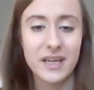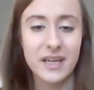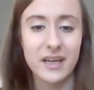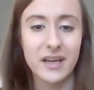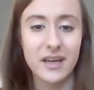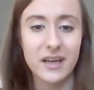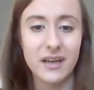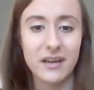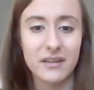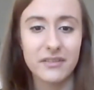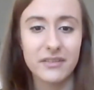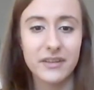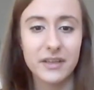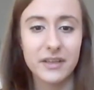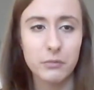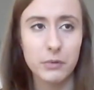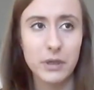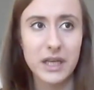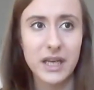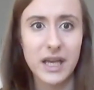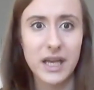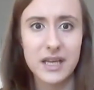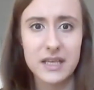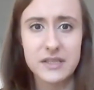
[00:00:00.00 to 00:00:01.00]
Uh, I think we
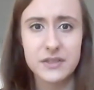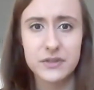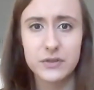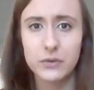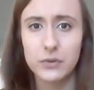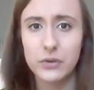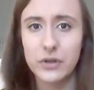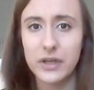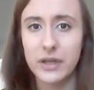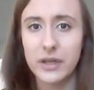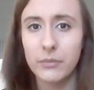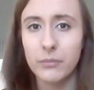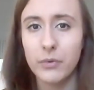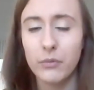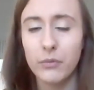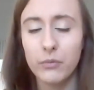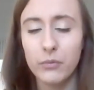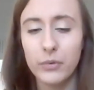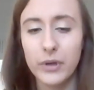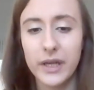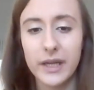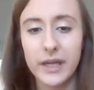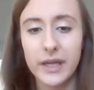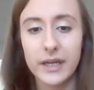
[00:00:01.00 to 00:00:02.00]
last saw him
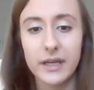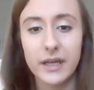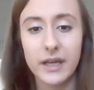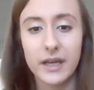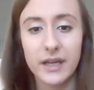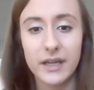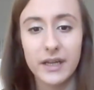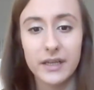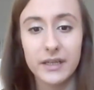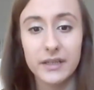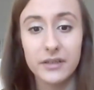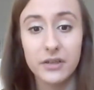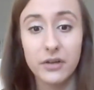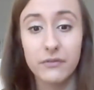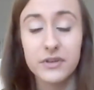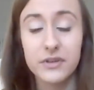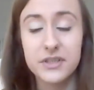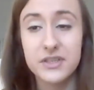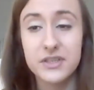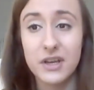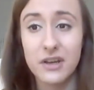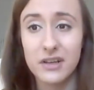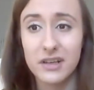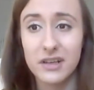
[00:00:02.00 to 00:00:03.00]
winning a
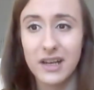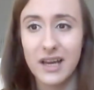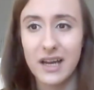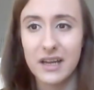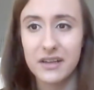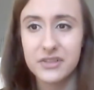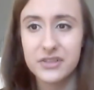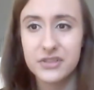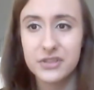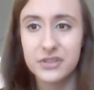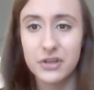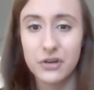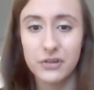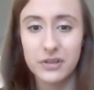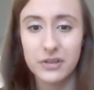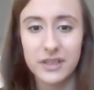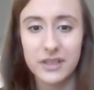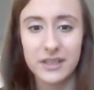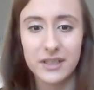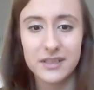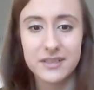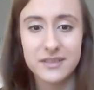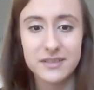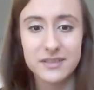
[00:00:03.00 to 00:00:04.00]
novice hurdle at
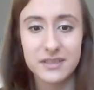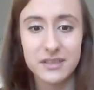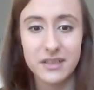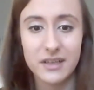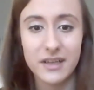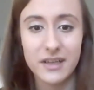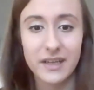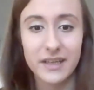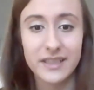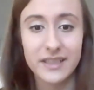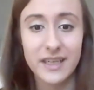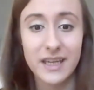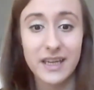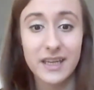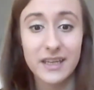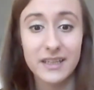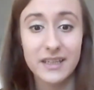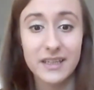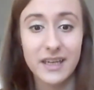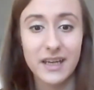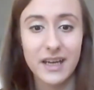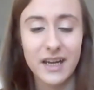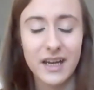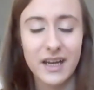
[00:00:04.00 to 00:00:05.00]
Doncaster
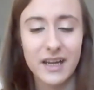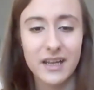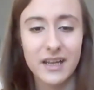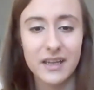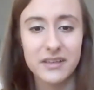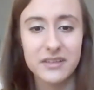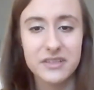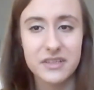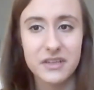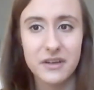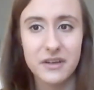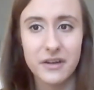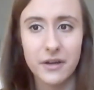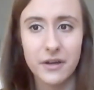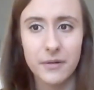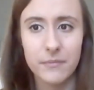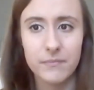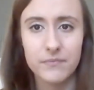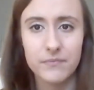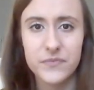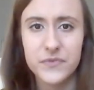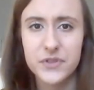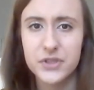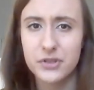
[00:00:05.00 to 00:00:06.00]
again, and
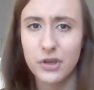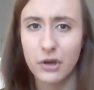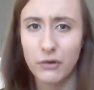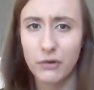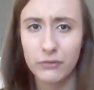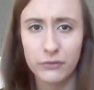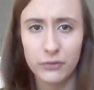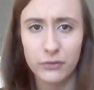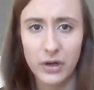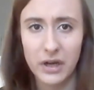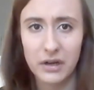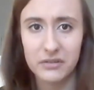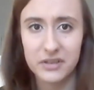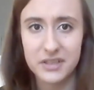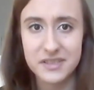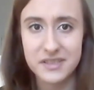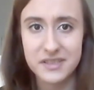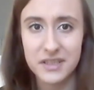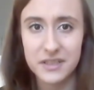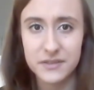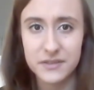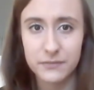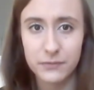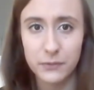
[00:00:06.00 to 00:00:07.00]
um, soft ground is
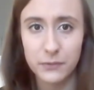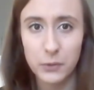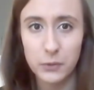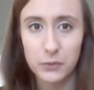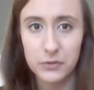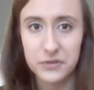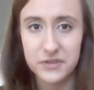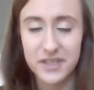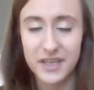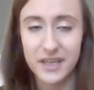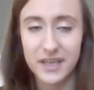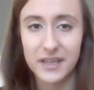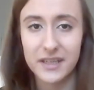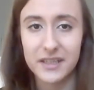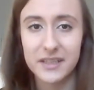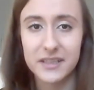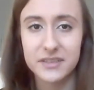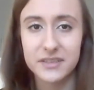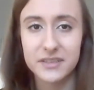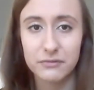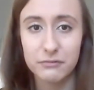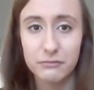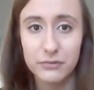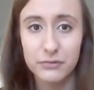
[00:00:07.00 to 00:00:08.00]
his forte.
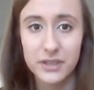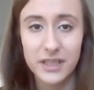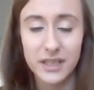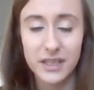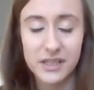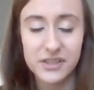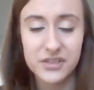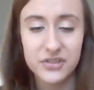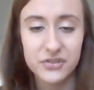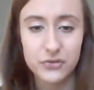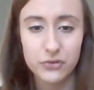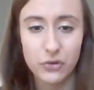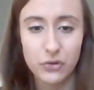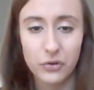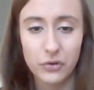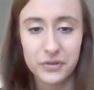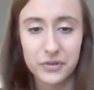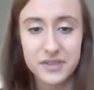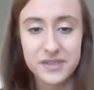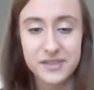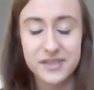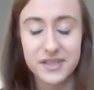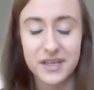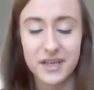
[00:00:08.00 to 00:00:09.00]
He's a really strong
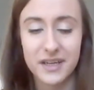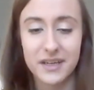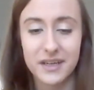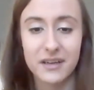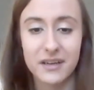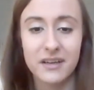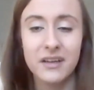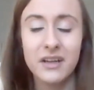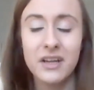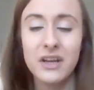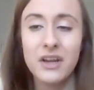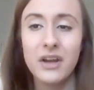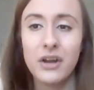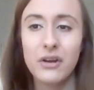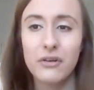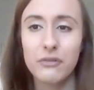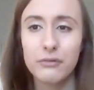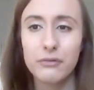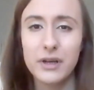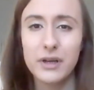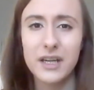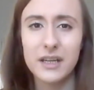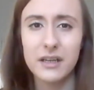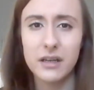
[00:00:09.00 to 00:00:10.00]
stayer,
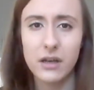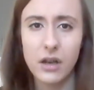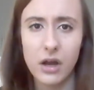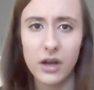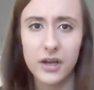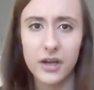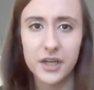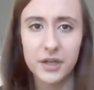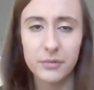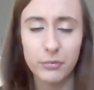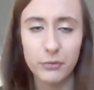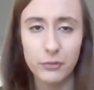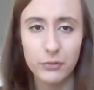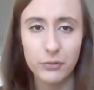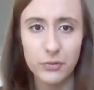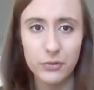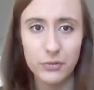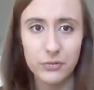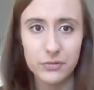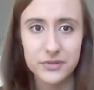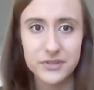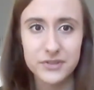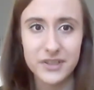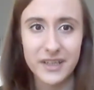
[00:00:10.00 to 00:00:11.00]
really likable
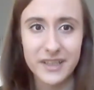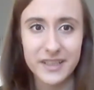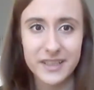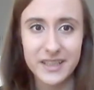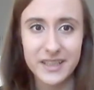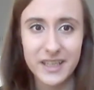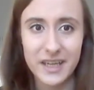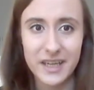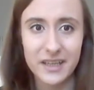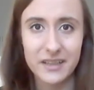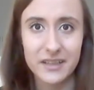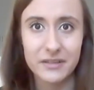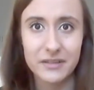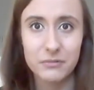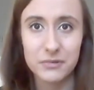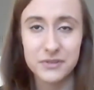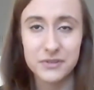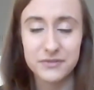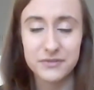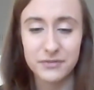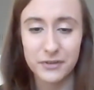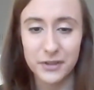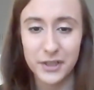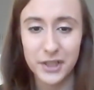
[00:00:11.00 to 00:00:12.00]
horse. Again,
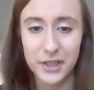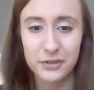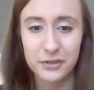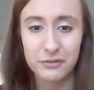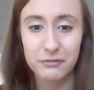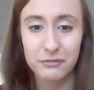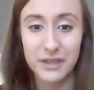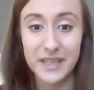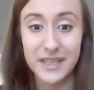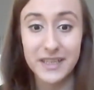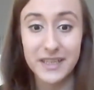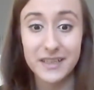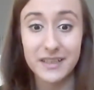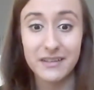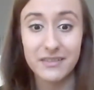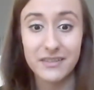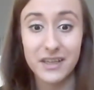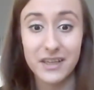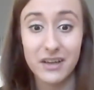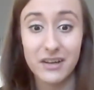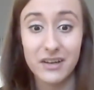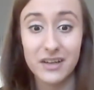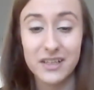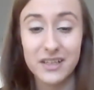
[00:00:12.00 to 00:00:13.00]
was very green in
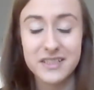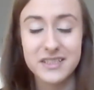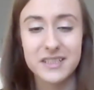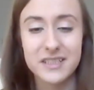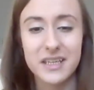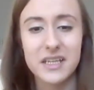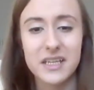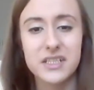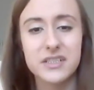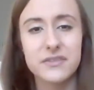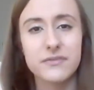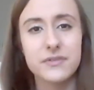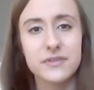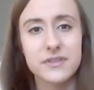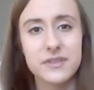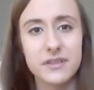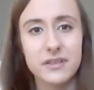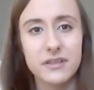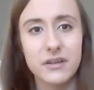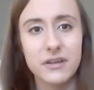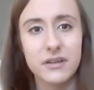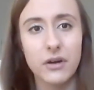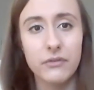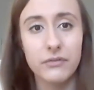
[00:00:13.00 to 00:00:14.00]
the early stages
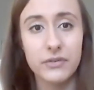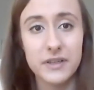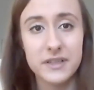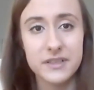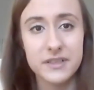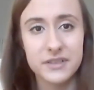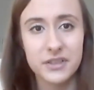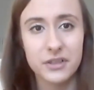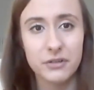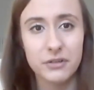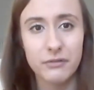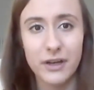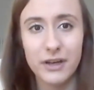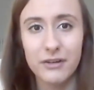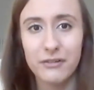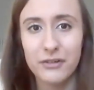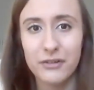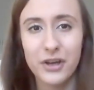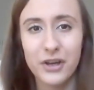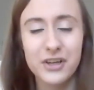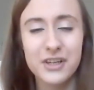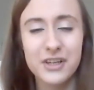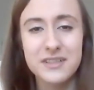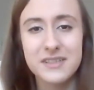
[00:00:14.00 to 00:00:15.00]
of his career, and
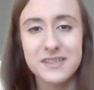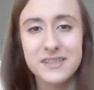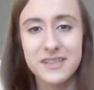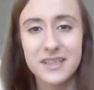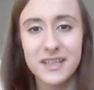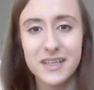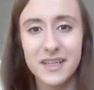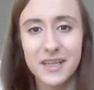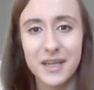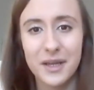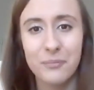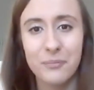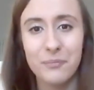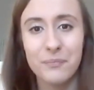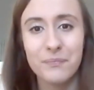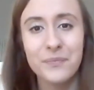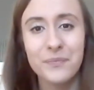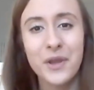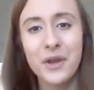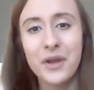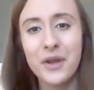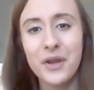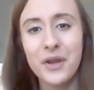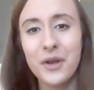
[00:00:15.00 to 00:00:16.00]
I can see him
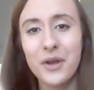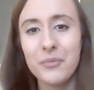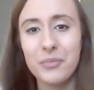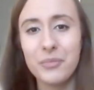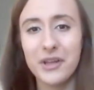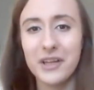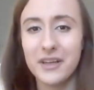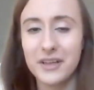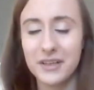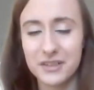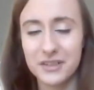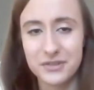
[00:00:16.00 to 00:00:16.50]
being